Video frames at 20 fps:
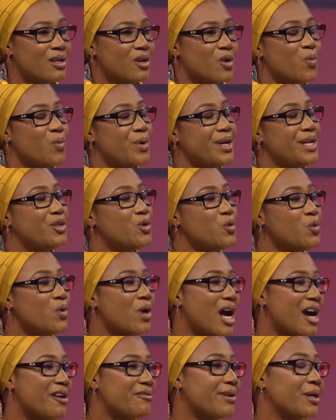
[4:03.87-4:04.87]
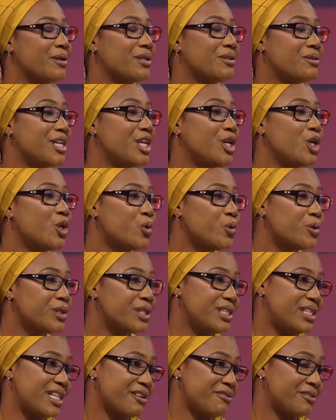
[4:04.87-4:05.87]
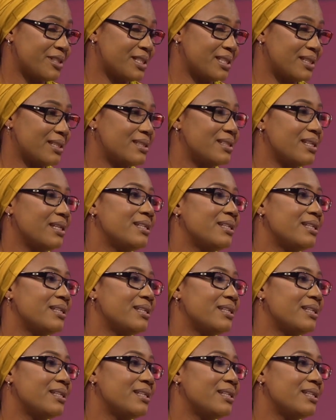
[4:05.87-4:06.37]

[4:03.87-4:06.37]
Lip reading: we do have a huge deficit